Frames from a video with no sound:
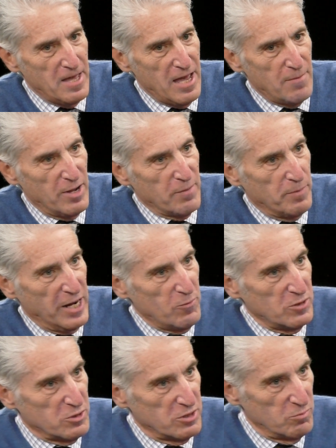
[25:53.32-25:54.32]
And my
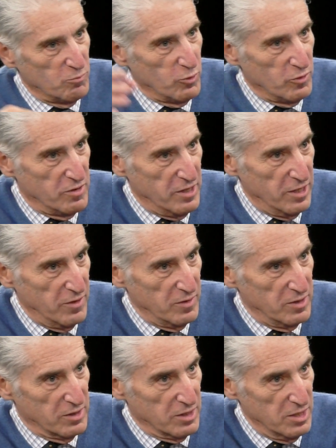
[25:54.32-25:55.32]
parents were there
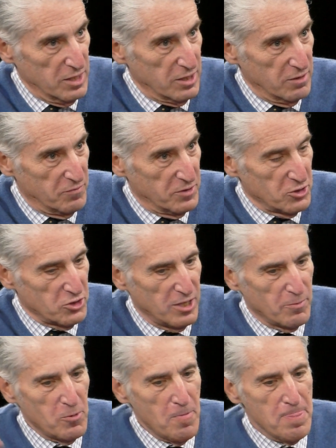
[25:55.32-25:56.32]
in Connecticut for the
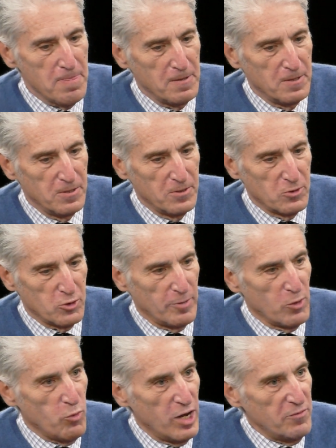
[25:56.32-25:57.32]
summer. So
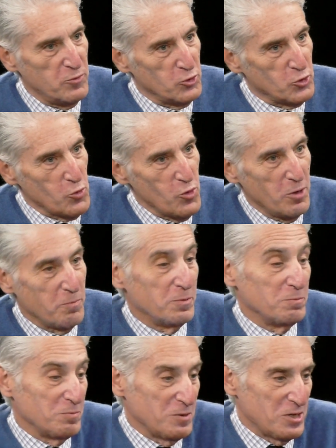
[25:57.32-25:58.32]
my wife, who grew up
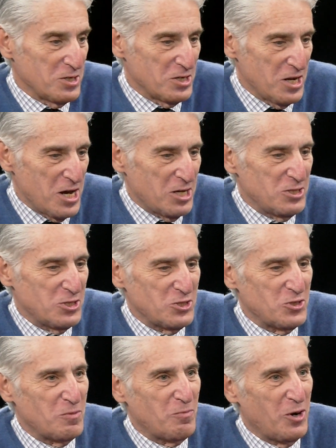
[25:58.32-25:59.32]
in an
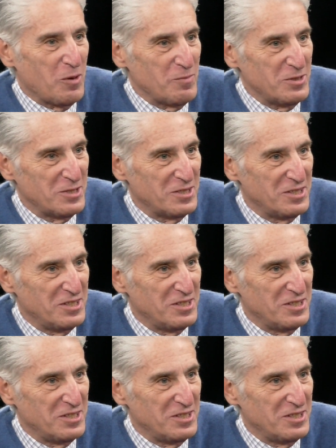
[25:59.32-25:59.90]
air-conditioned apartment,